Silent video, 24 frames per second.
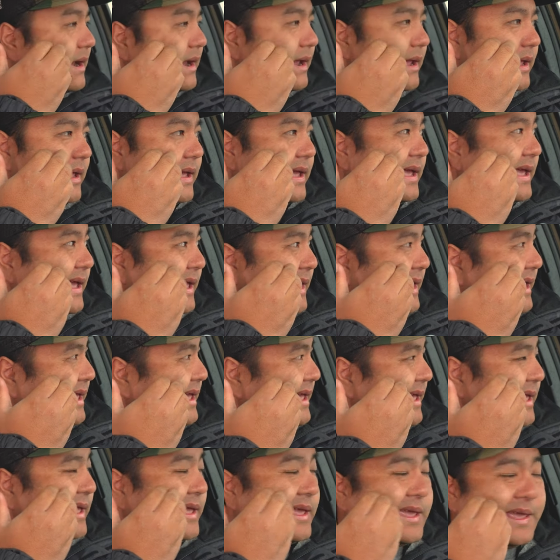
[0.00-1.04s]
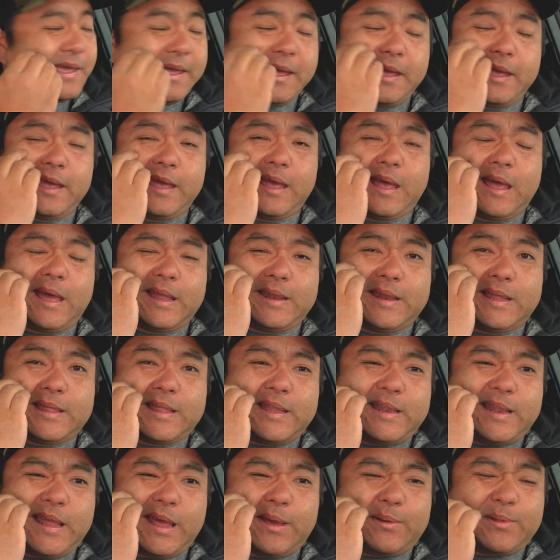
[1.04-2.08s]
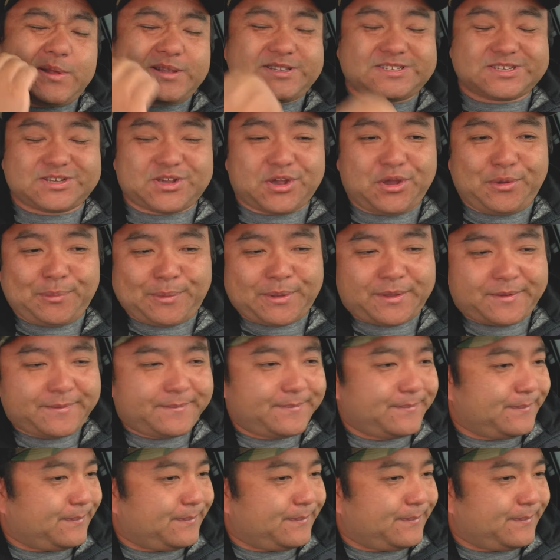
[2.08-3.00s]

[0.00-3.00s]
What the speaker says: right, another day of the Tacoma.